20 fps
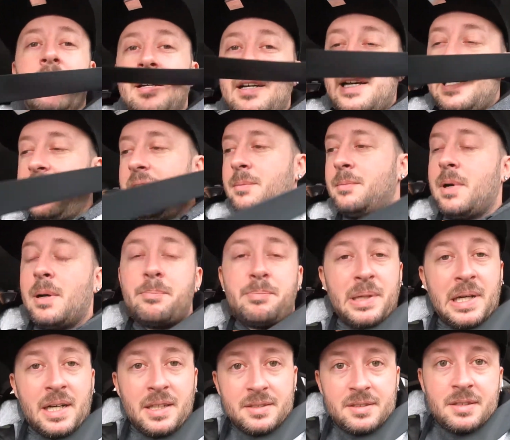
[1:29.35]
Um,
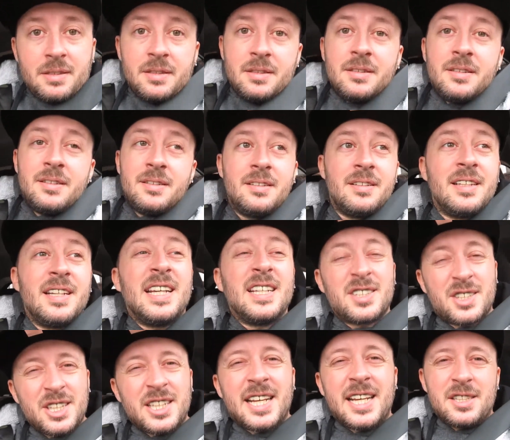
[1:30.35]
but it's
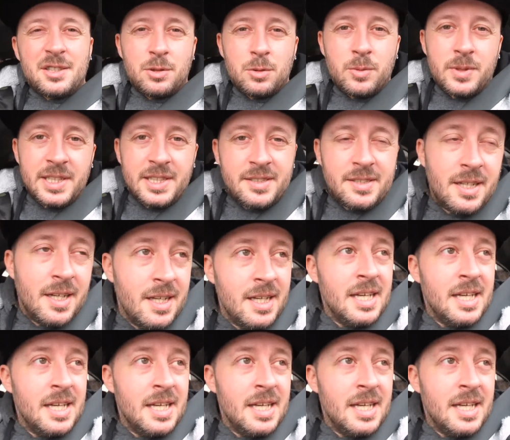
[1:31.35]
gonna get sorted.